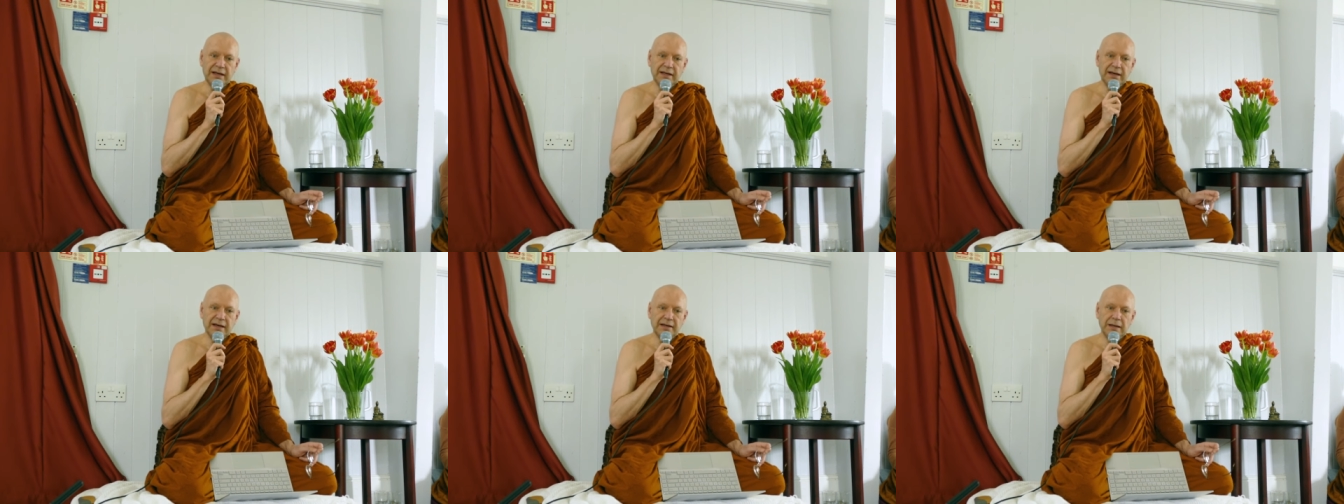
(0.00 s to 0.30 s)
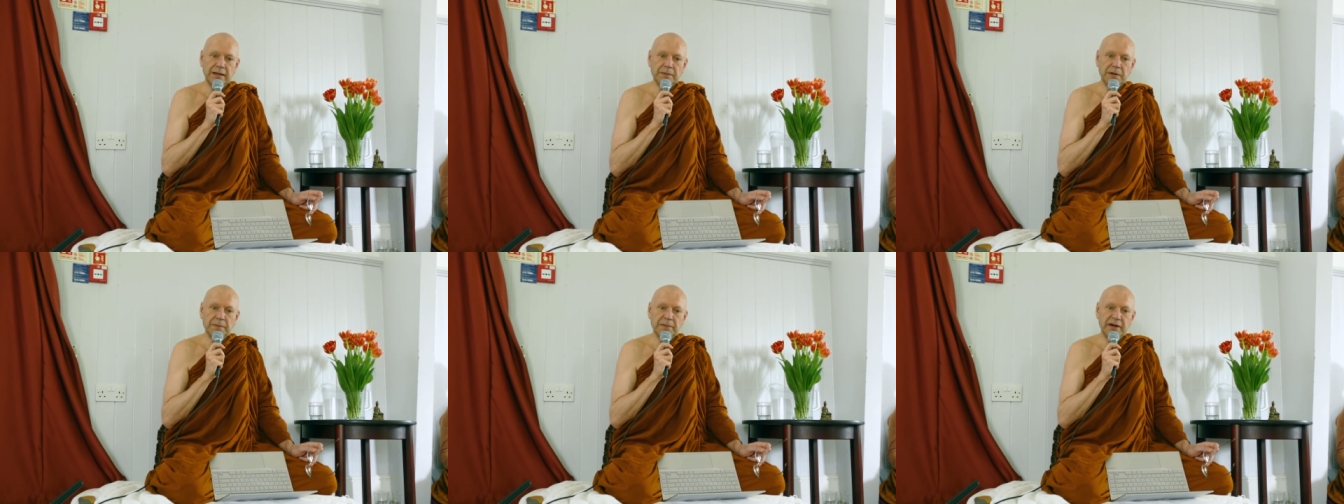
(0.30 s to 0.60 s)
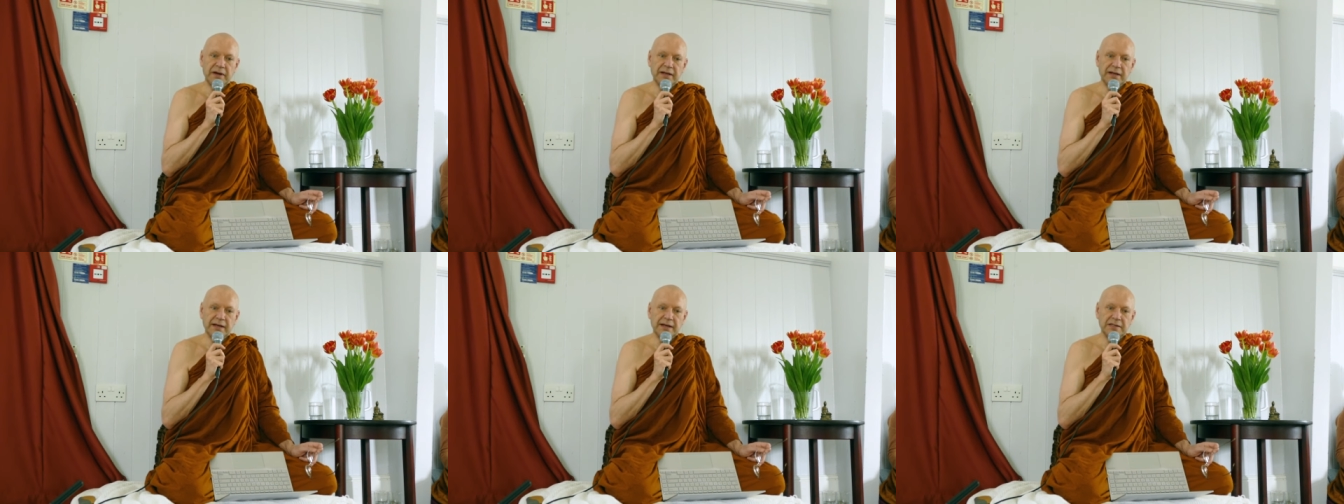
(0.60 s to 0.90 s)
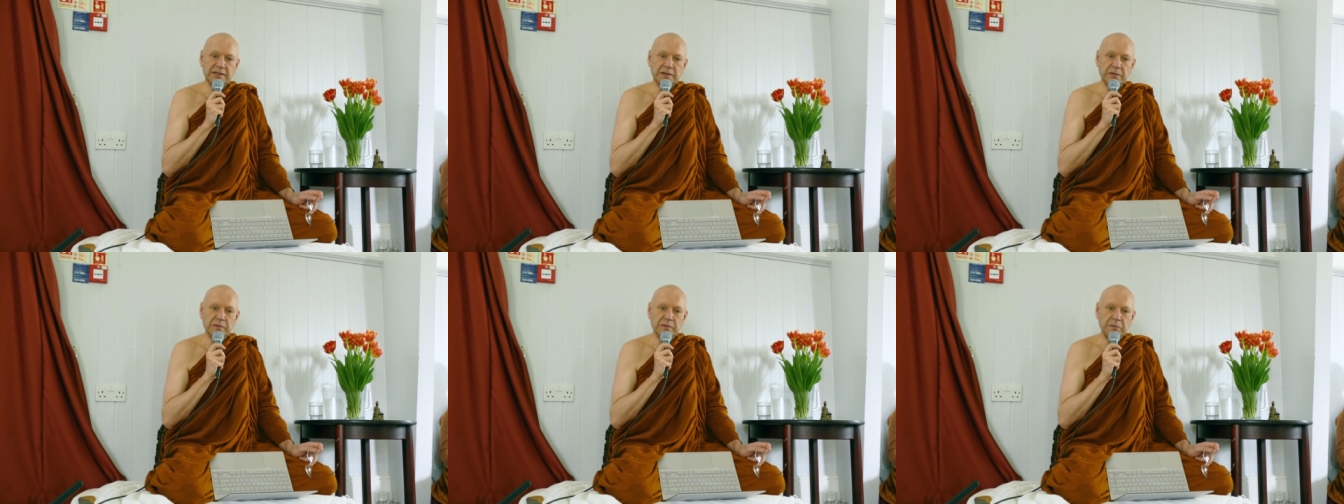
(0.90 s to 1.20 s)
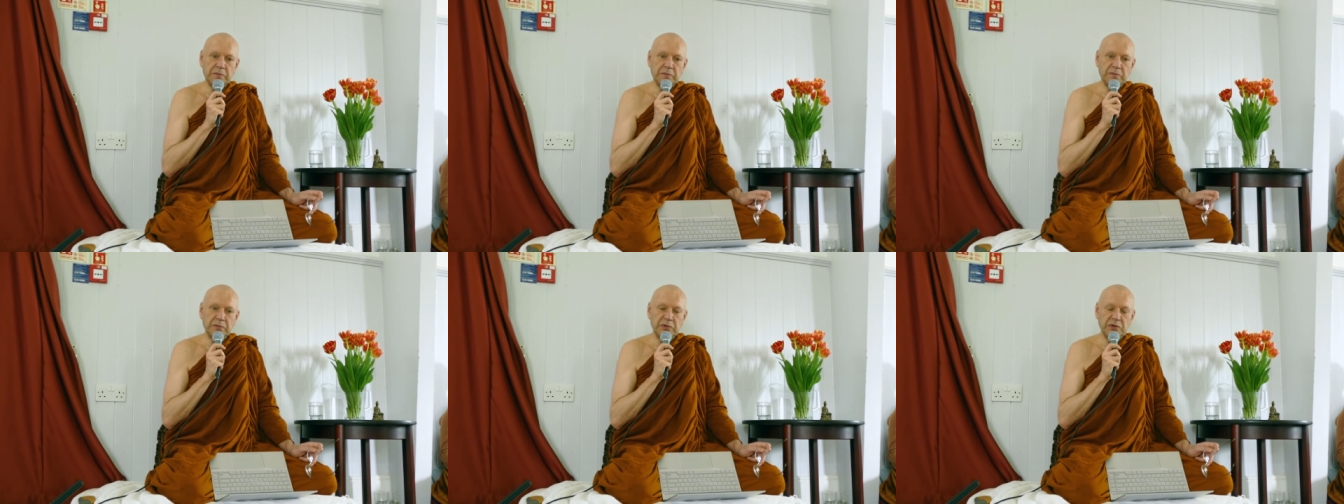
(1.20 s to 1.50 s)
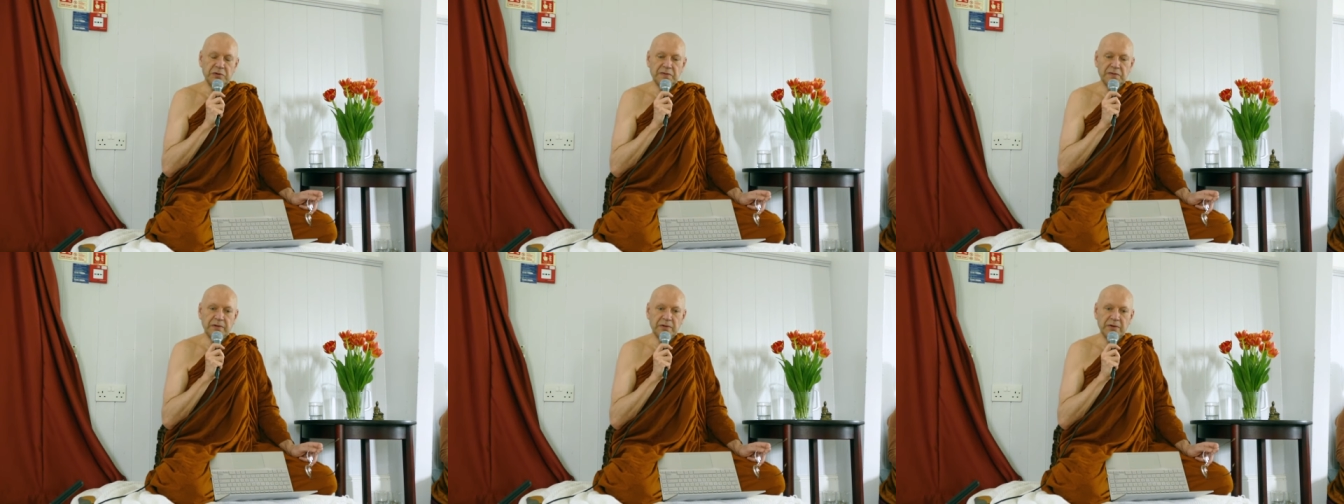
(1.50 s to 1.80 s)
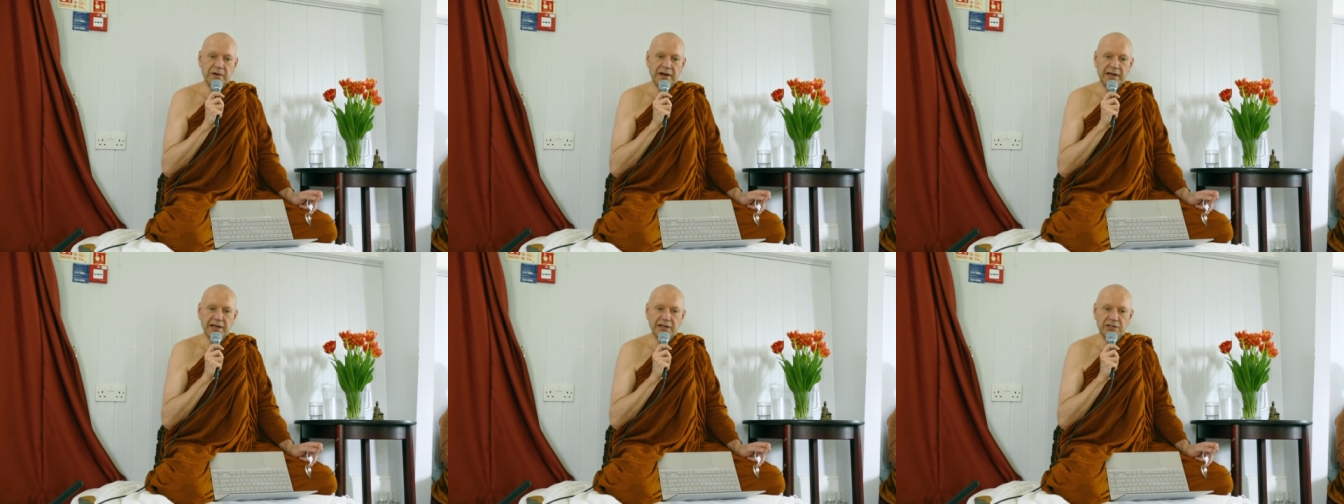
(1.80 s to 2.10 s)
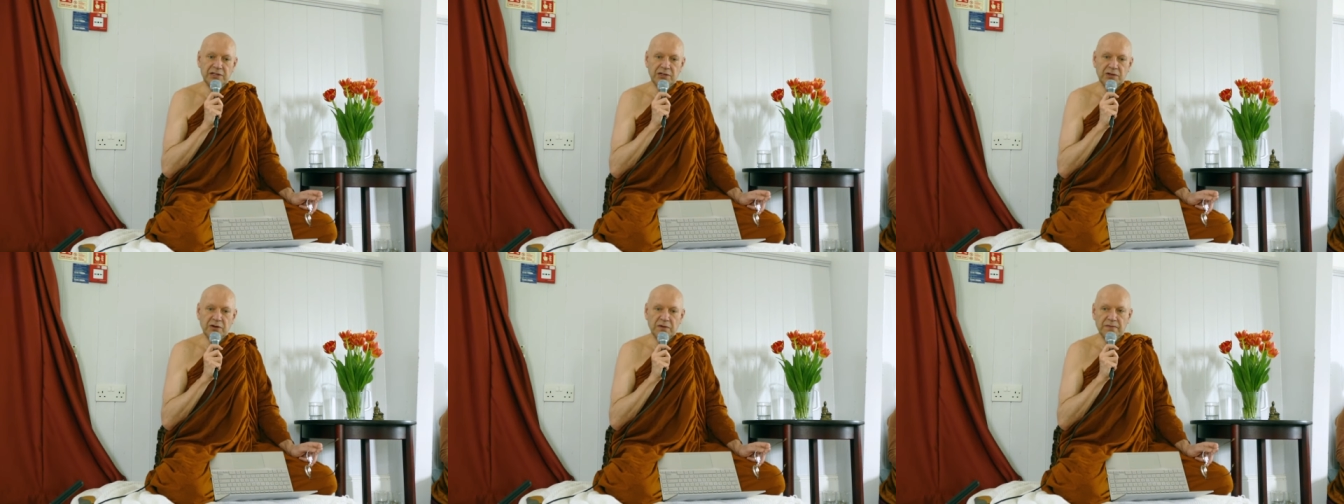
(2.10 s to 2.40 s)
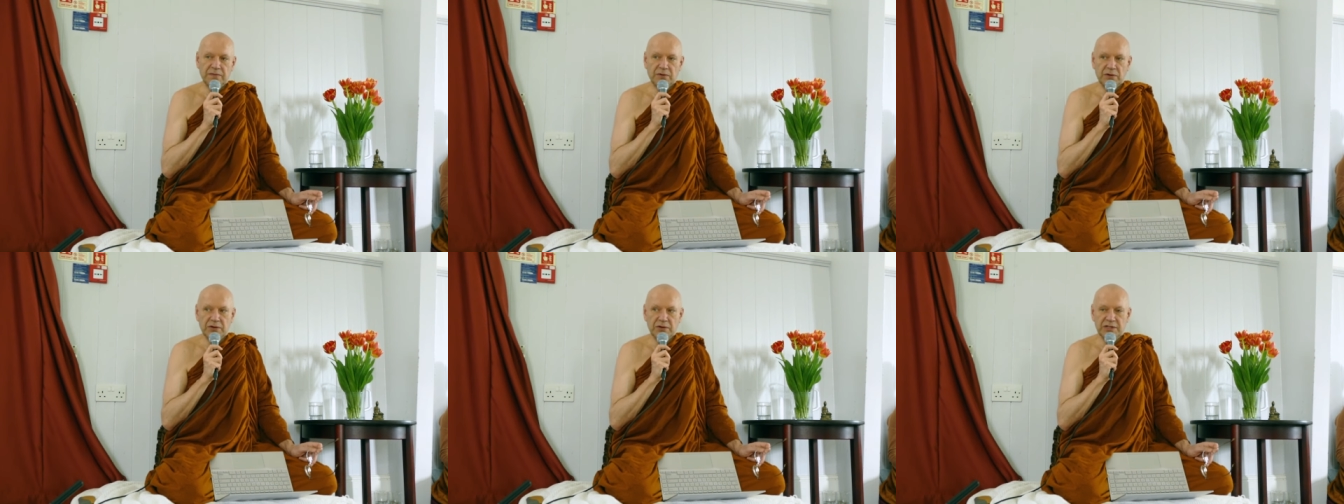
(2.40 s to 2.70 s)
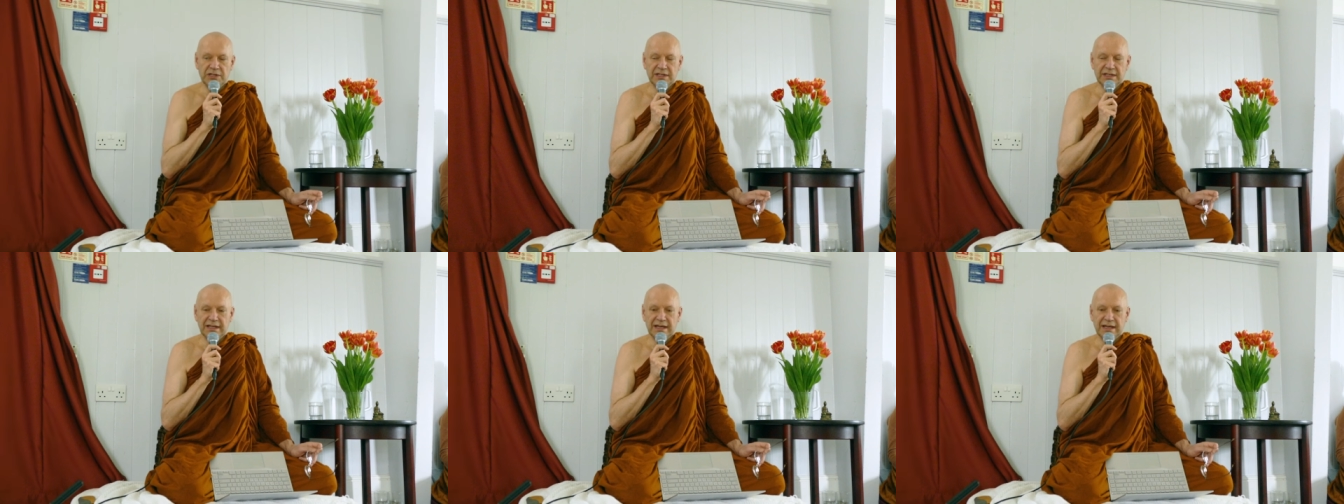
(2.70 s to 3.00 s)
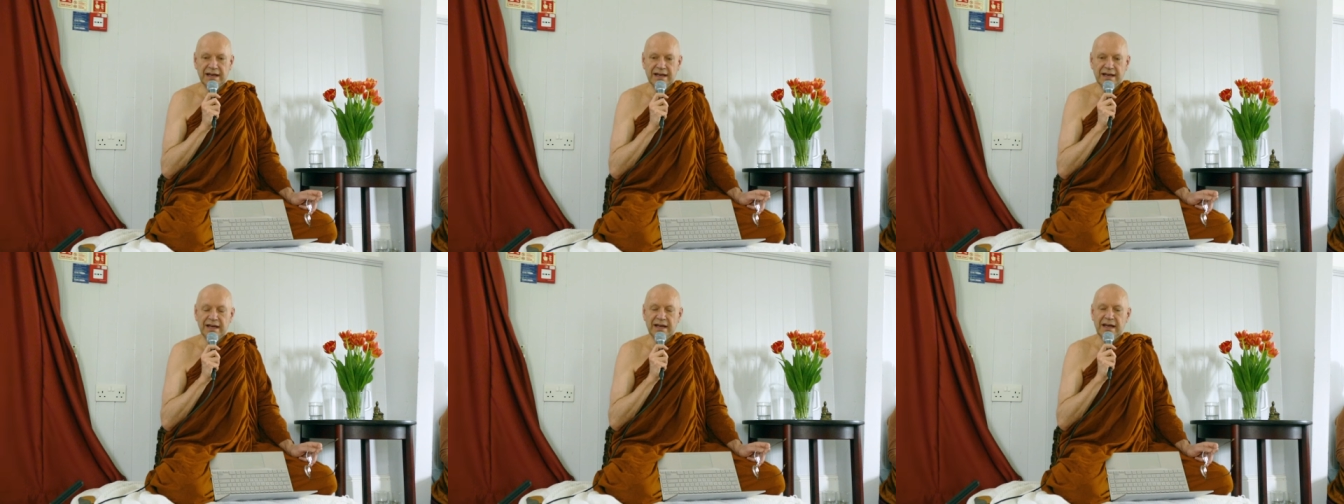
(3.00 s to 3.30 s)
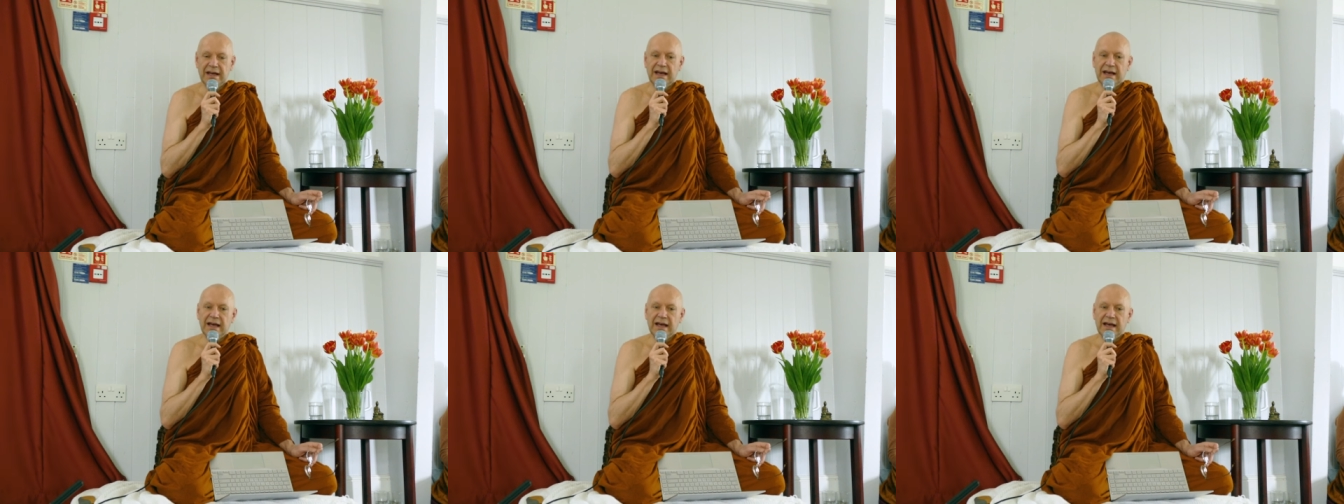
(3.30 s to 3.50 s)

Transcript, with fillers: Uh, Dhammapada is a beautiful collection of verse. Yeah?